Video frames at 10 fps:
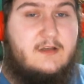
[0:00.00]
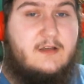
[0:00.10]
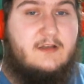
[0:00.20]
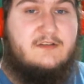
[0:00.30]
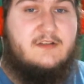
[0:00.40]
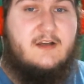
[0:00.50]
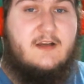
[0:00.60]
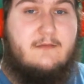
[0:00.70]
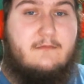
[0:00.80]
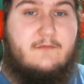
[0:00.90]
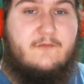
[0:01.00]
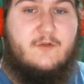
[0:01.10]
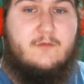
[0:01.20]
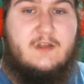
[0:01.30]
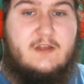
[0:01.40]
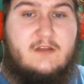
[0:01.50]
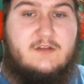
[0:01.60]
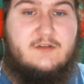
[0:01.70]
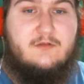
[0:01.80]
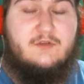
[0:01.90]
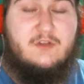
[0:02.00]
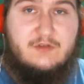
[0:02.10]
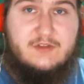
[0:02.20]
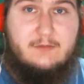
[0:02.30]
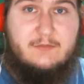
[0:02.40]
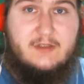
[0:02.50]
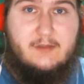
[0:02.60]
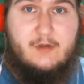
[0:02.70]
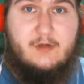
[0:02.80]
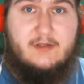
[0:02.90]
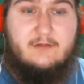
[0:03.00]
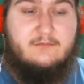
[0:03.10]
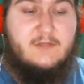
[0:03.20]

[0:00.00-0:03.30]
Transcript: It's time for me to do something about it.